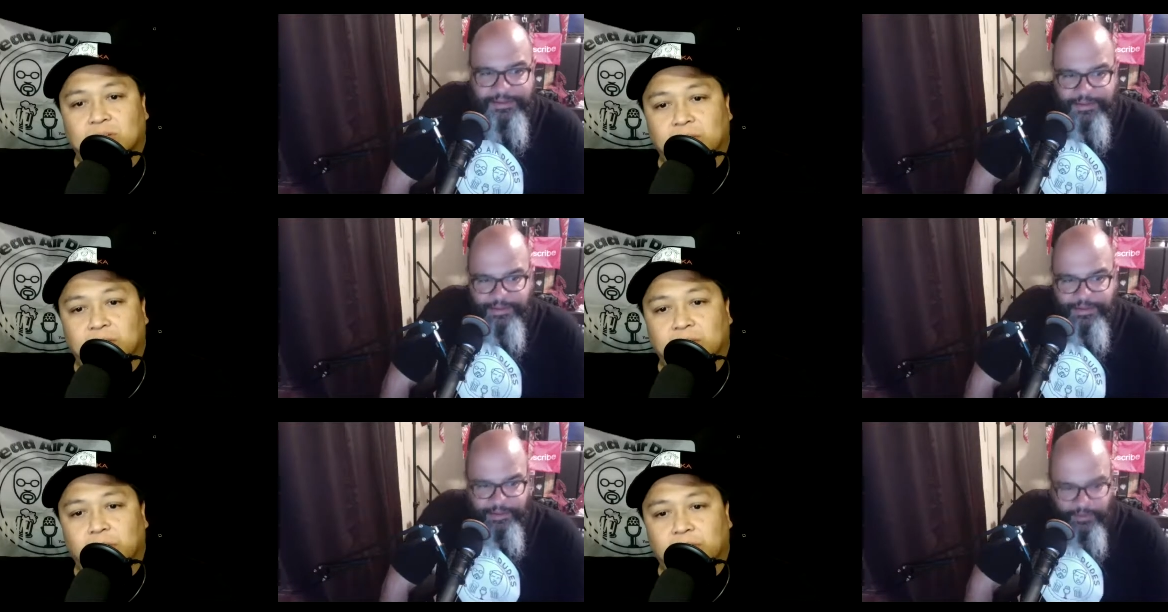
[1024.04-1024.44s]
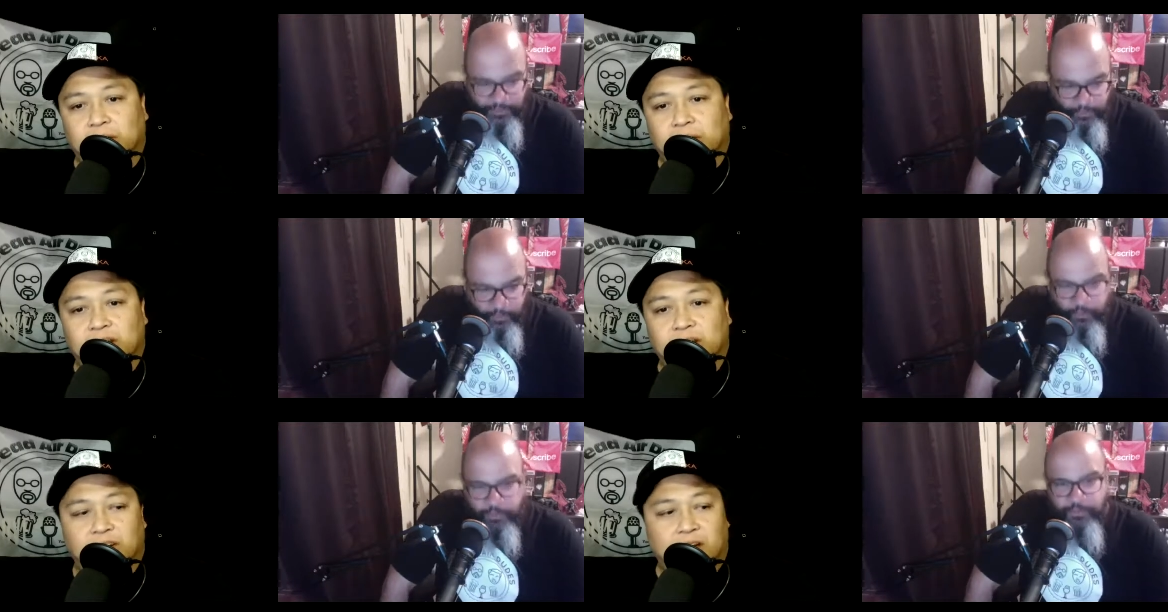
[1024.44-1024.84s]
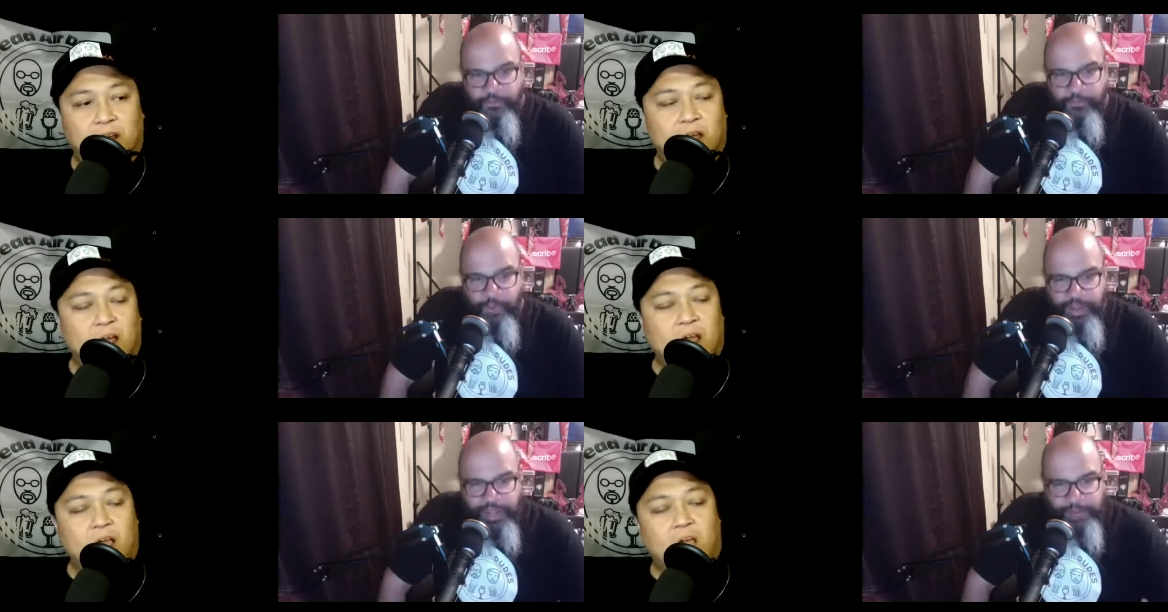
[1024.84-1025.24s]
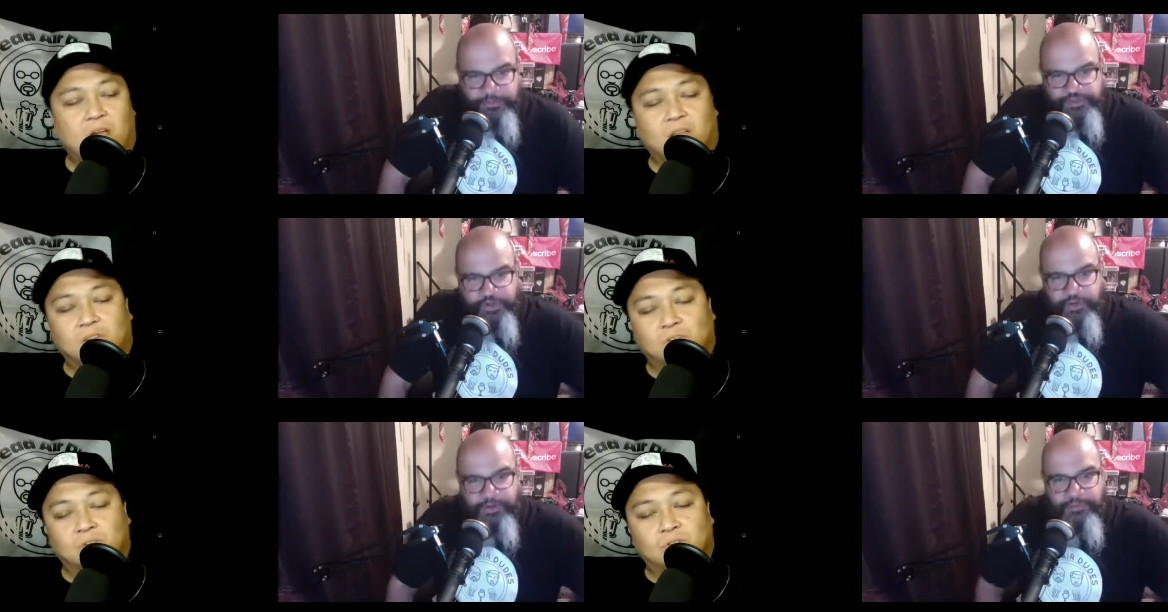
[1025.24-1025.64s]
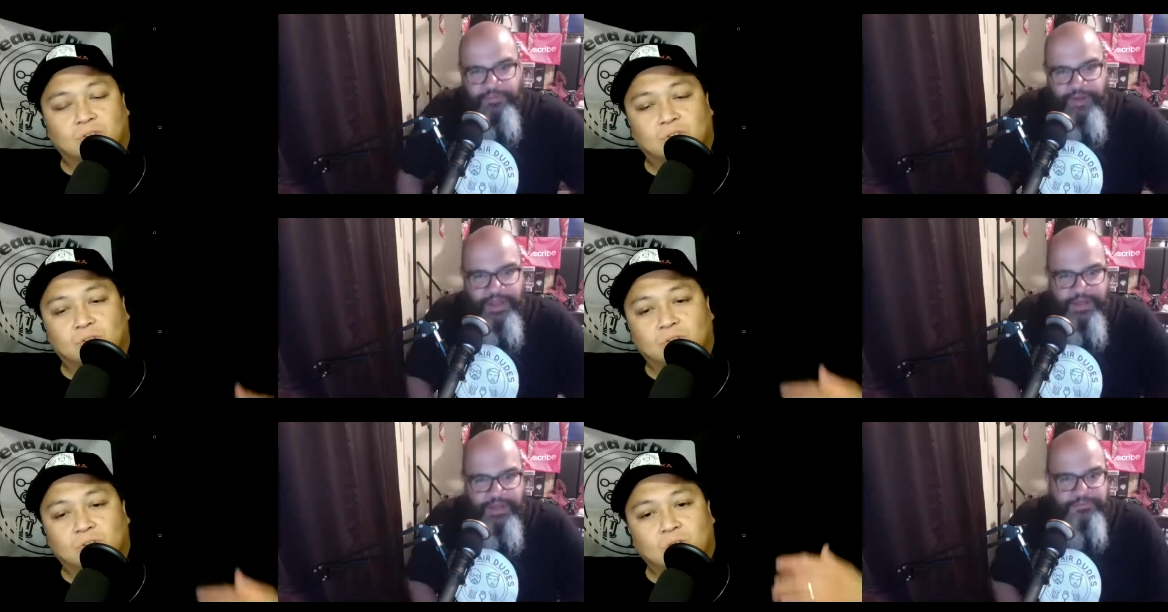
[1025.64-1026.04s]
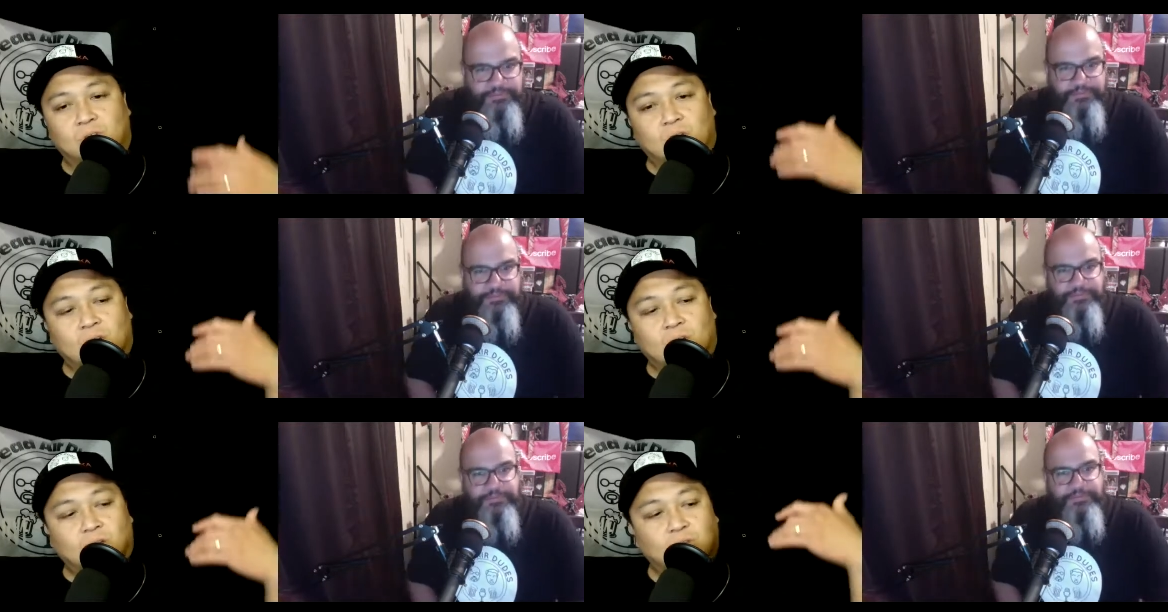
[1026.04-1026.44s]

Speaker 1: manipulation. You know, wake up, Charlie Brown.